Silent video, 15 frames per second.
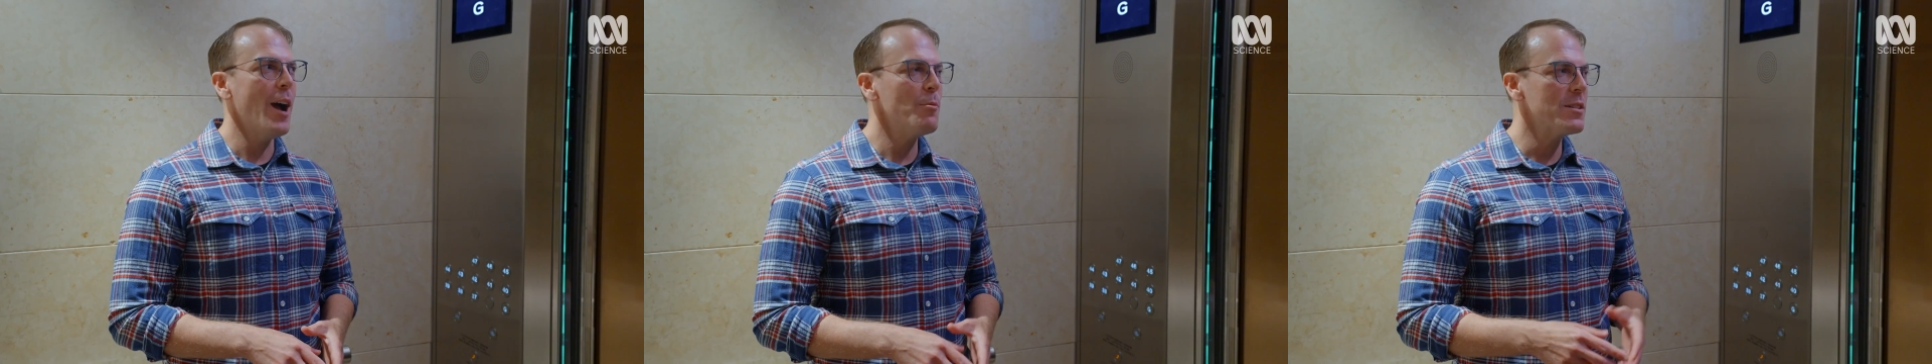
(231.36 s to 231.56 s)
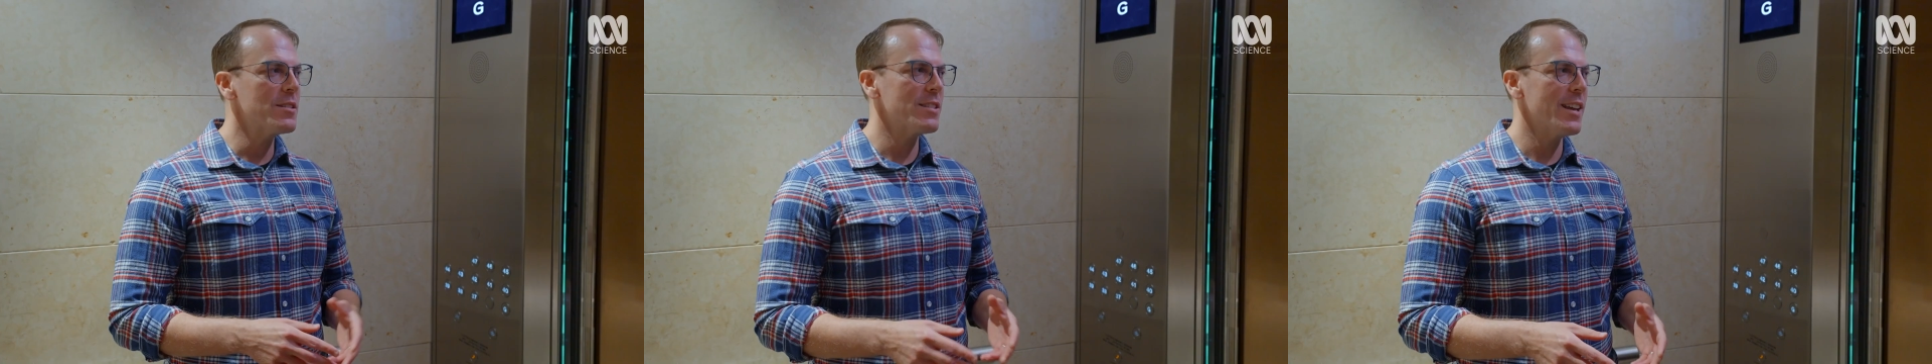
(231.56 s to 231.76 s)

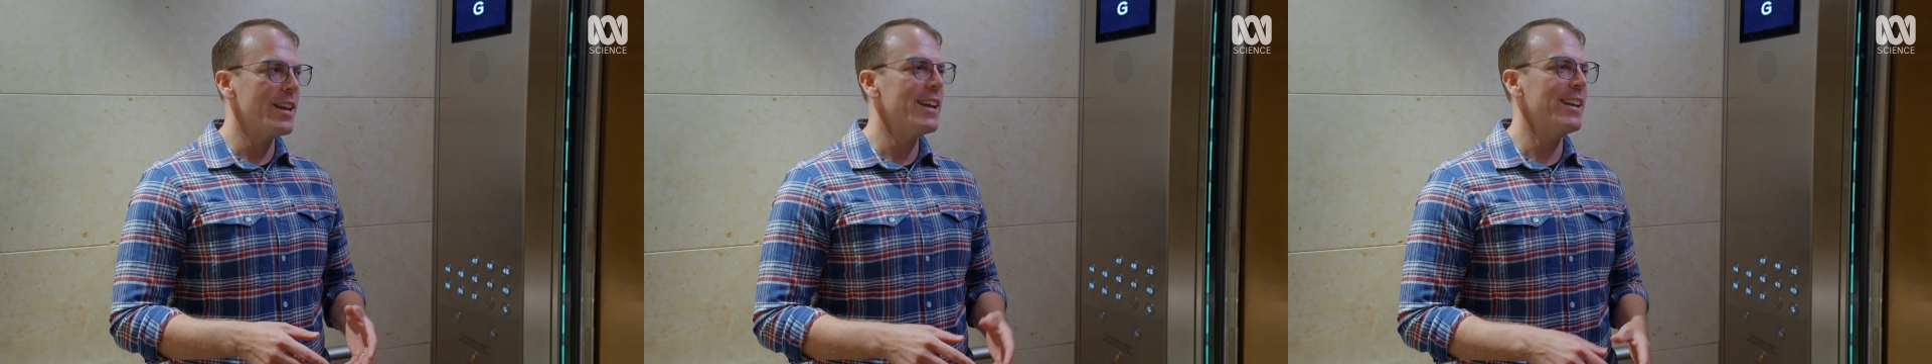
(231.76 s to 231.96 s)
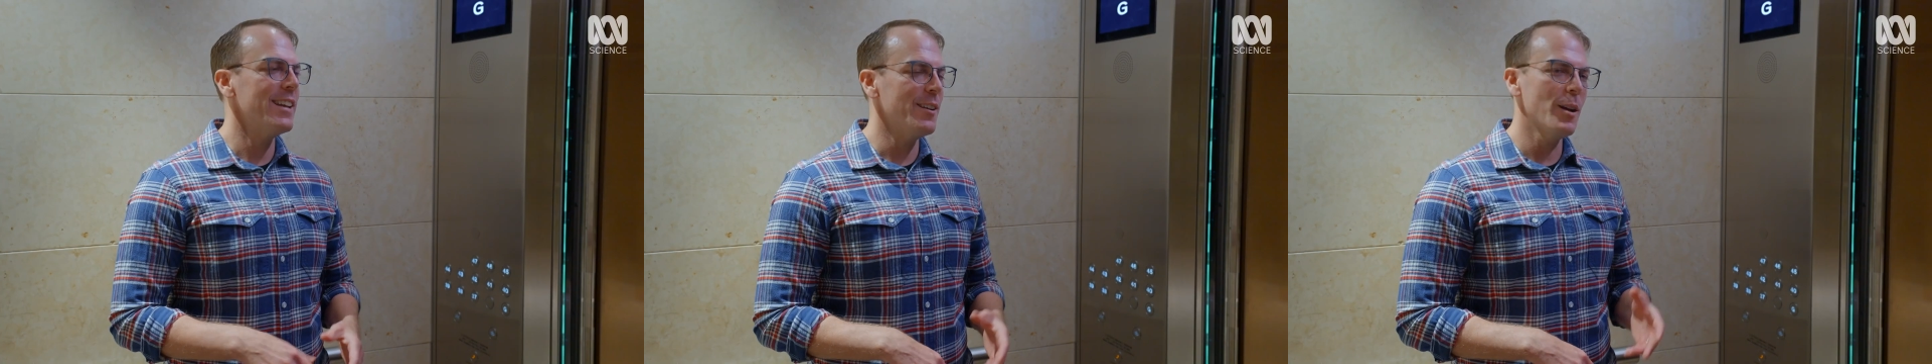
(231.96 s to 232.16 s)
I would
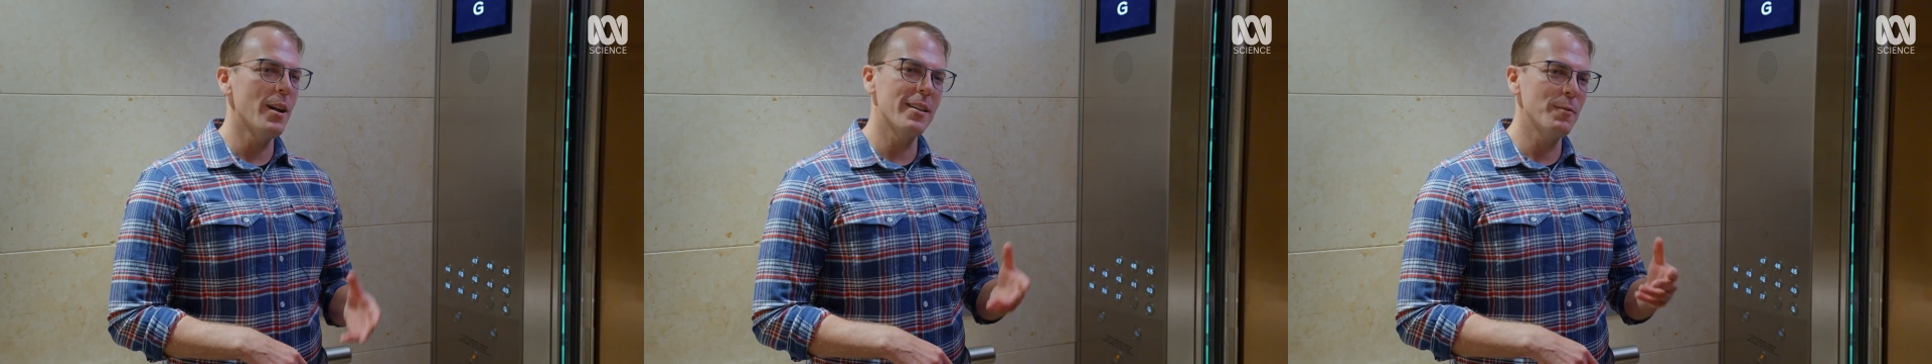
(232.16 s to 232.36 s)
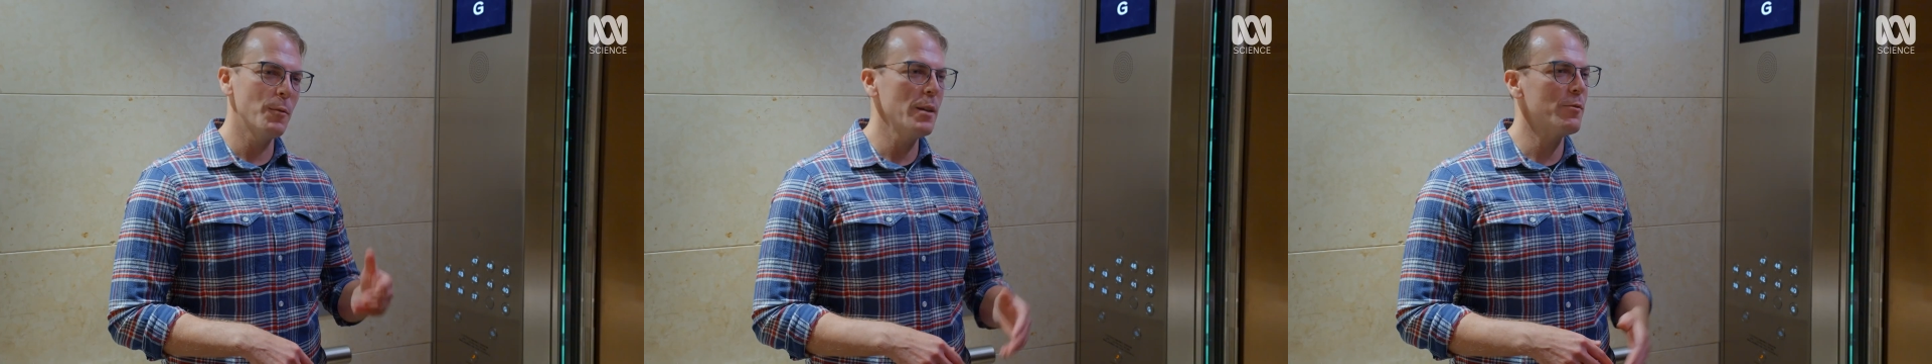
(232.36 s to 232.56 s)
say
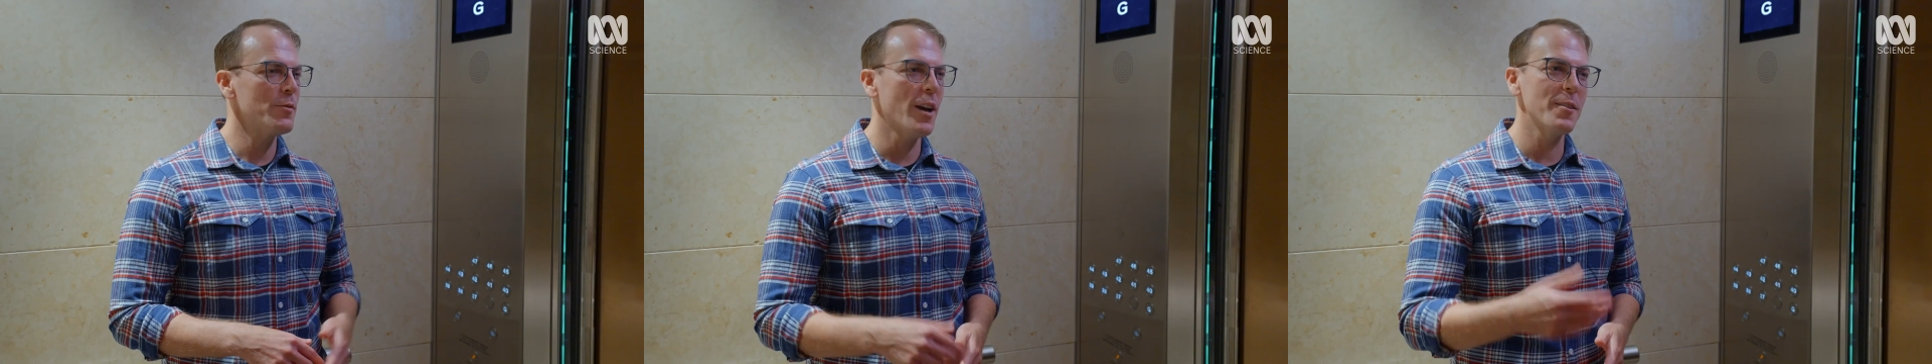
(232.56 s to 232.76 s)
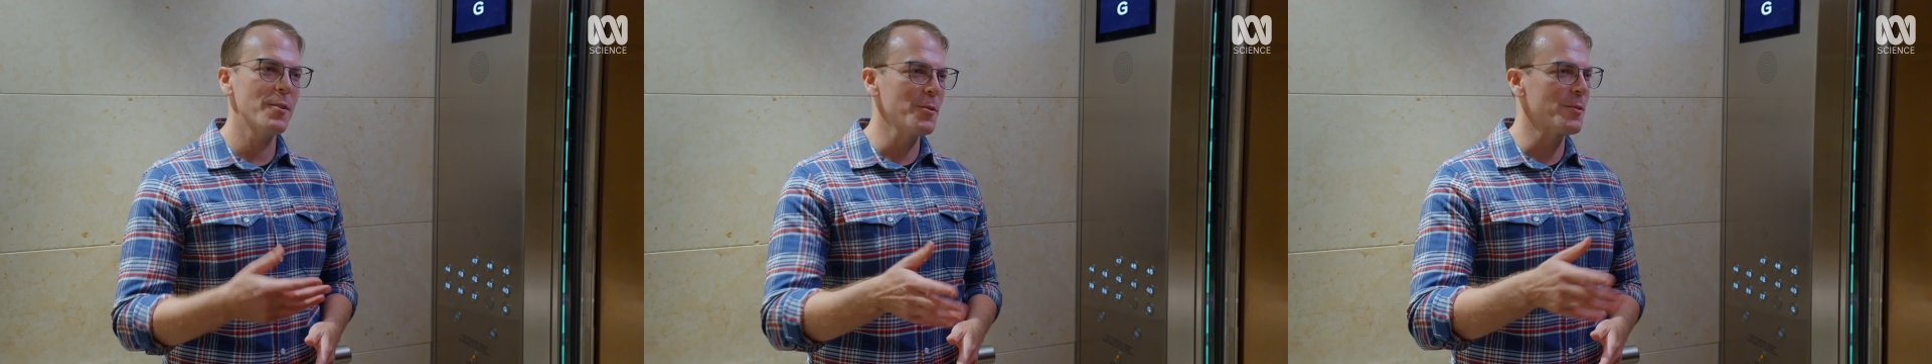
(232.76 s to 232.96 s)
we've
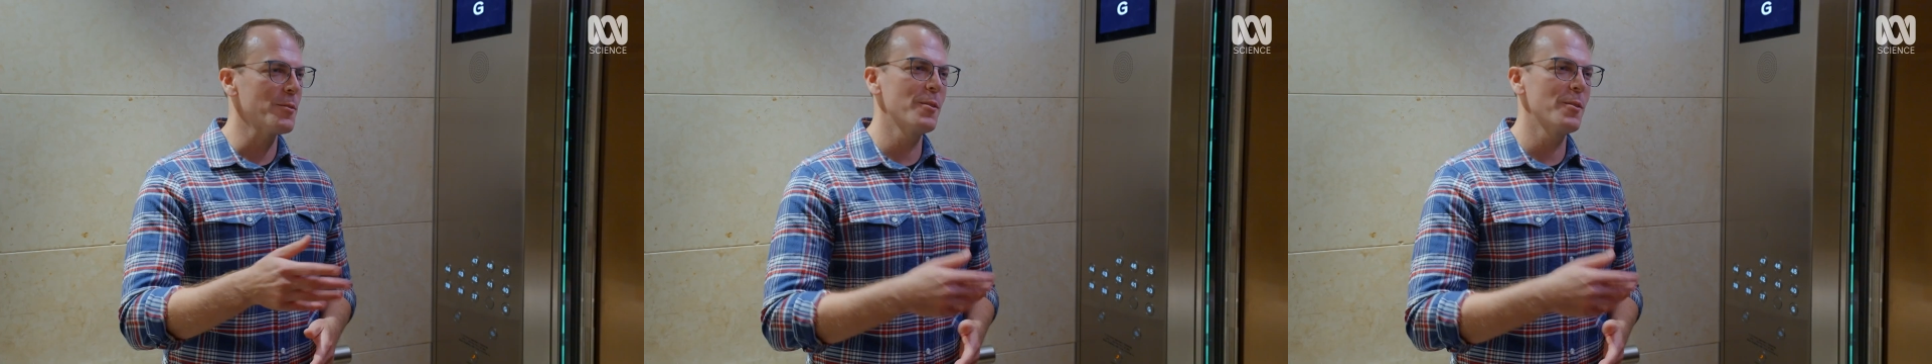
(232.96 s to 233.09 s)
tunneled